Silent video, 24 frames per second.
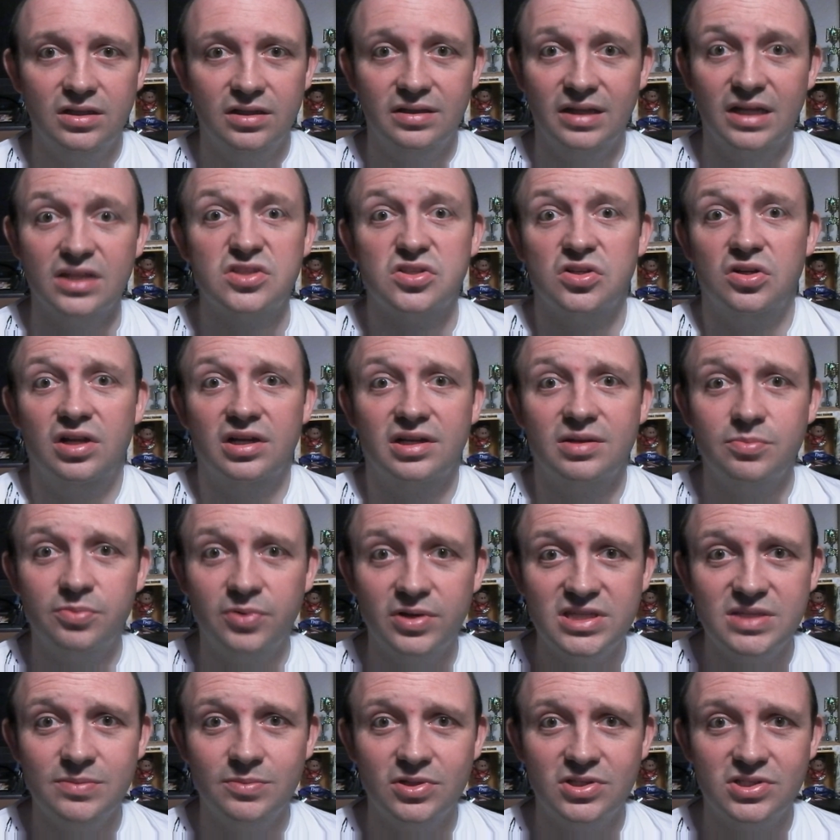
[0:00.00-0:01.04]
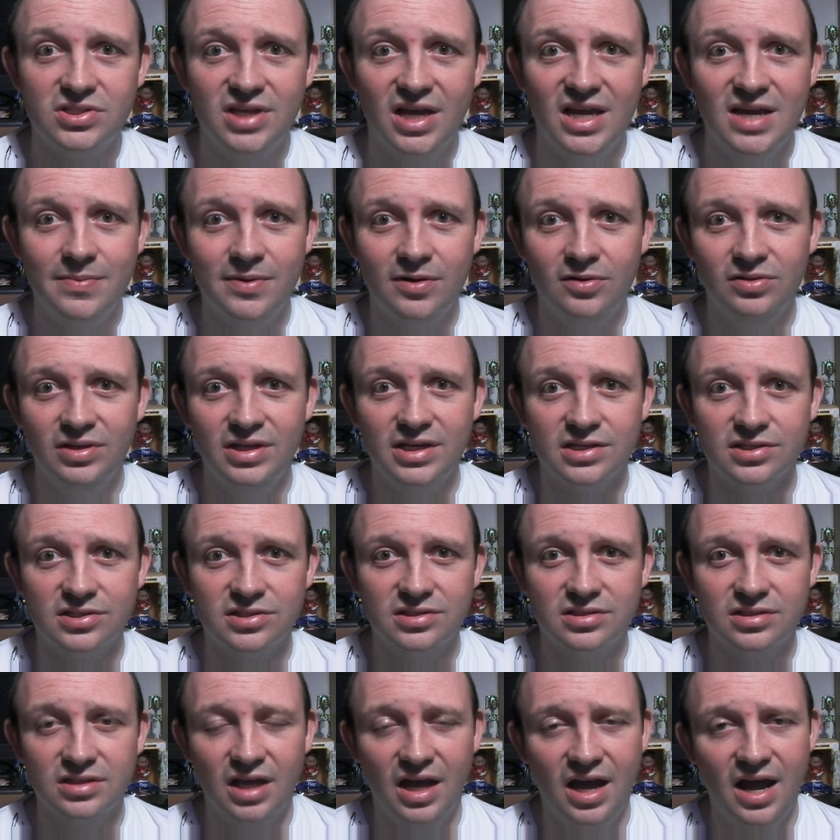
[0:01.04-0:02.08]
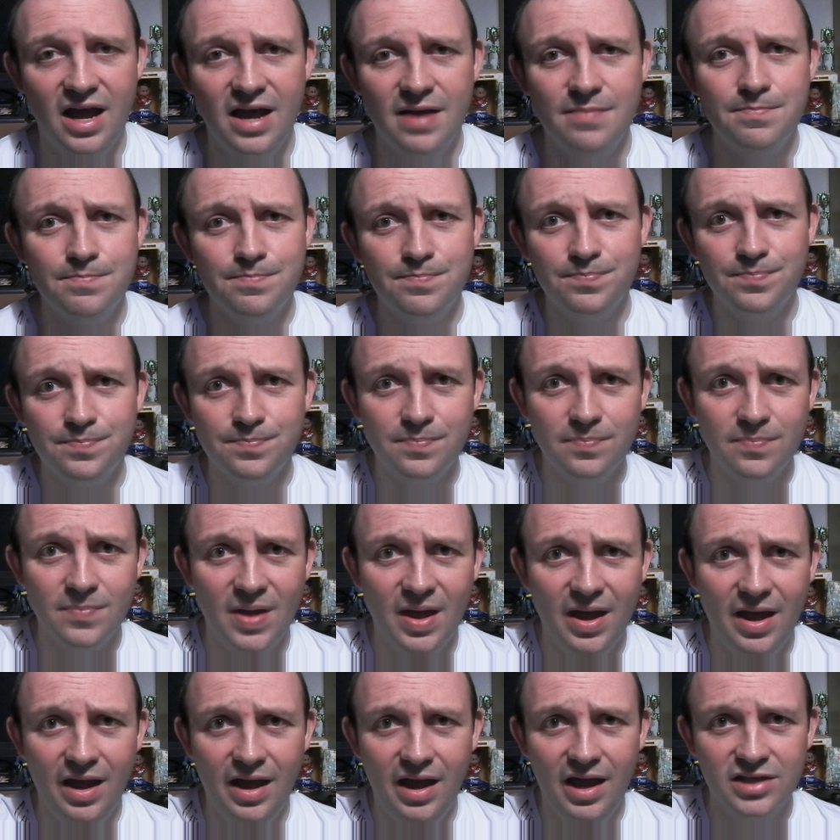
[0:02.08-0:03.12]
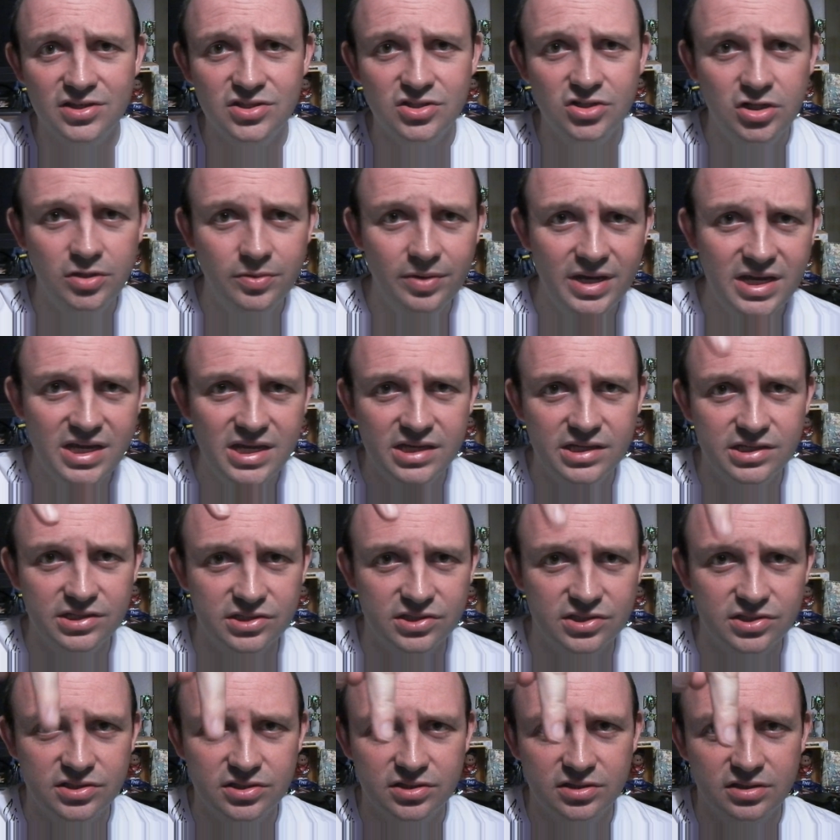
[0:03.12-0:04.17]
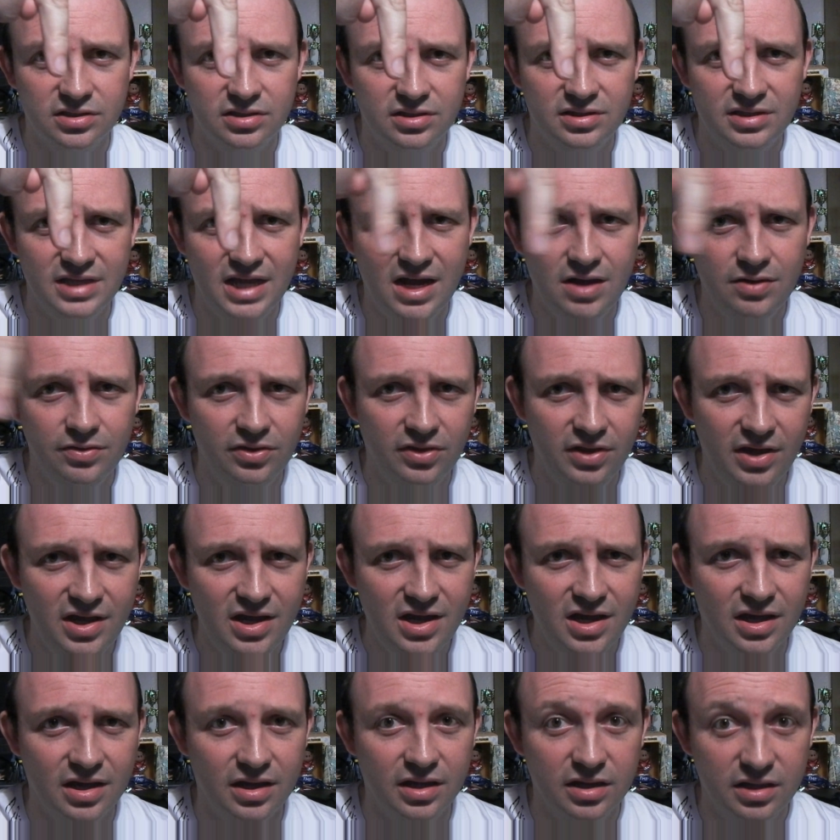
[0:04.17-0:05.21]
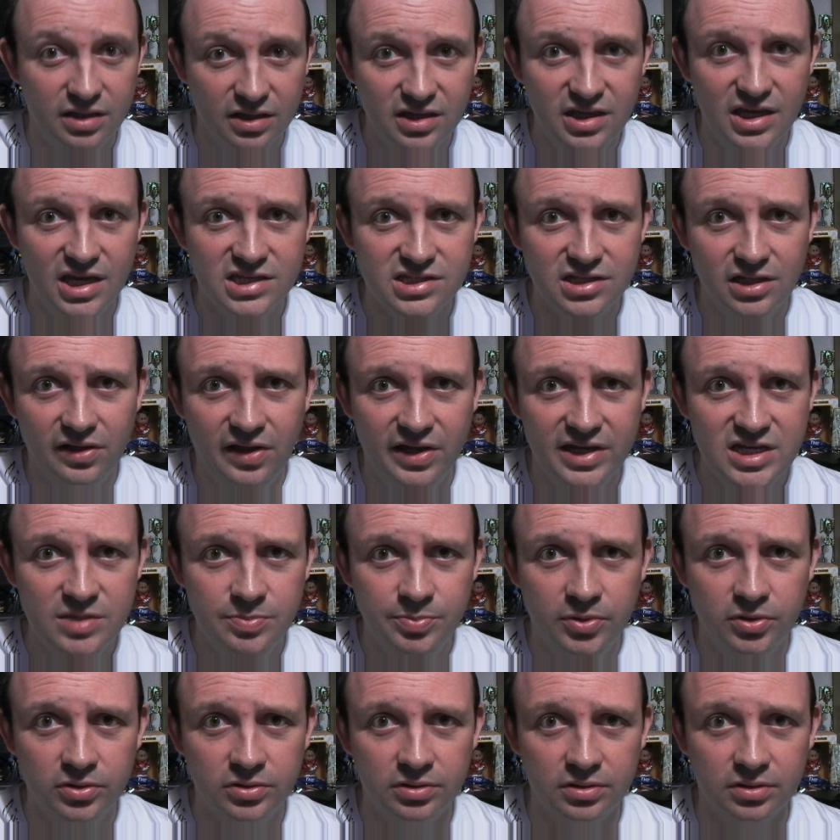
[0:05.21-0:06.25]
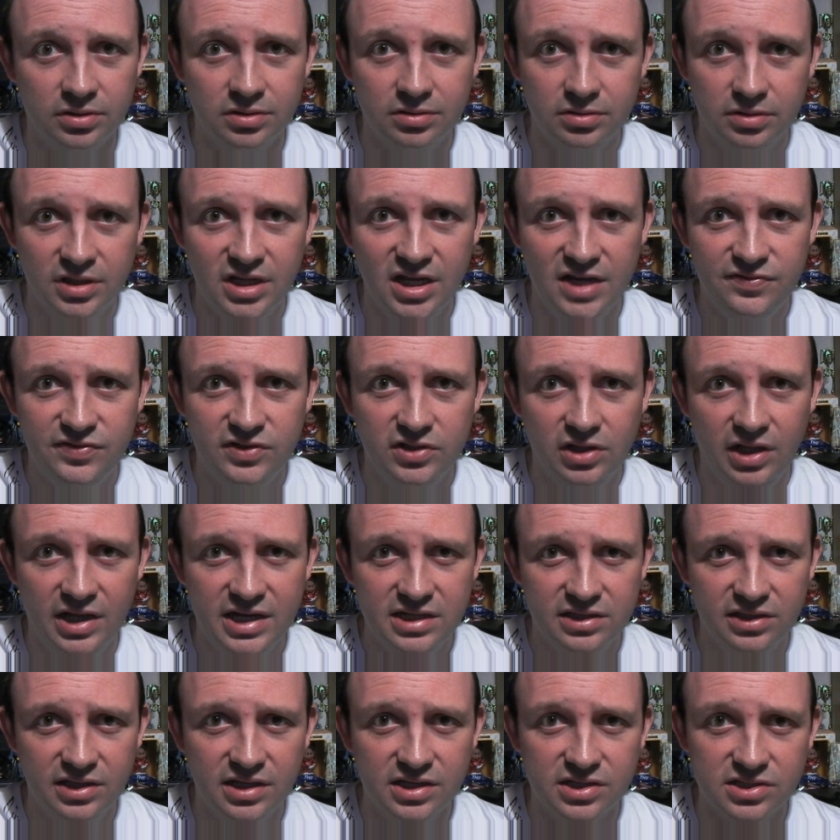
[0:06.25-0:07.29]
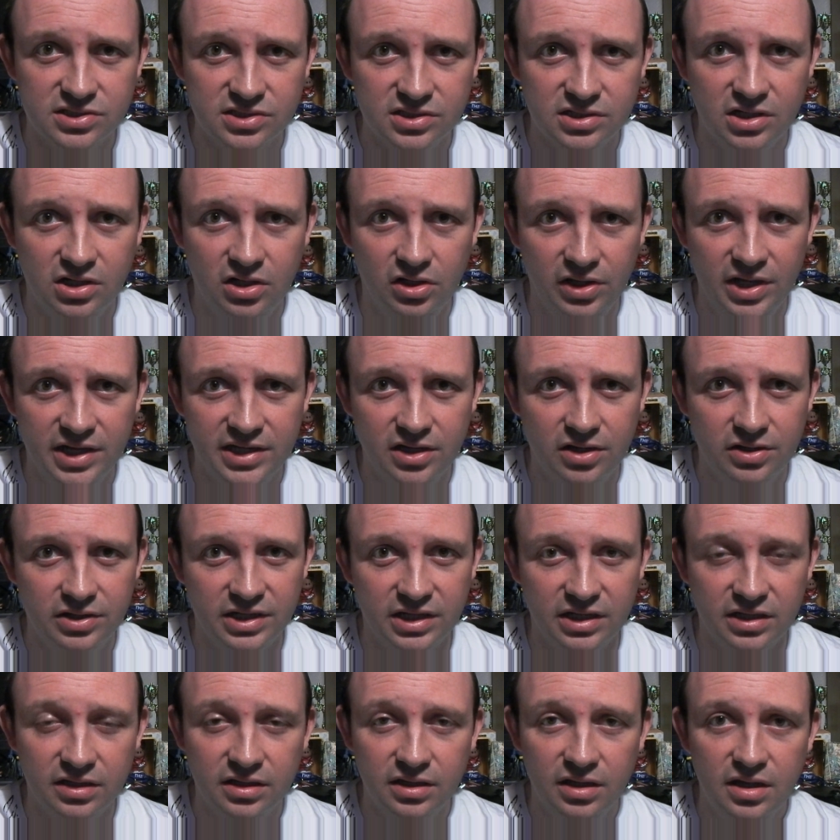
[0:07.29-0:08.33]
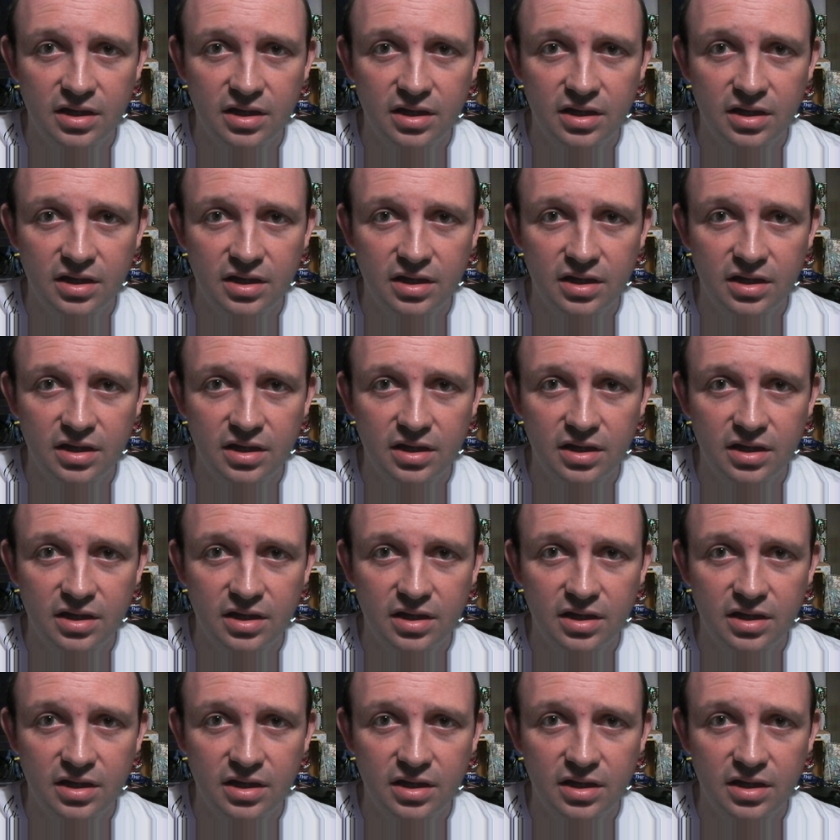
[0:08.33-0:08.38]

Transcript: That's all I can pretty much say about this. Um, as always, down there is a like button. If you like this, click on it.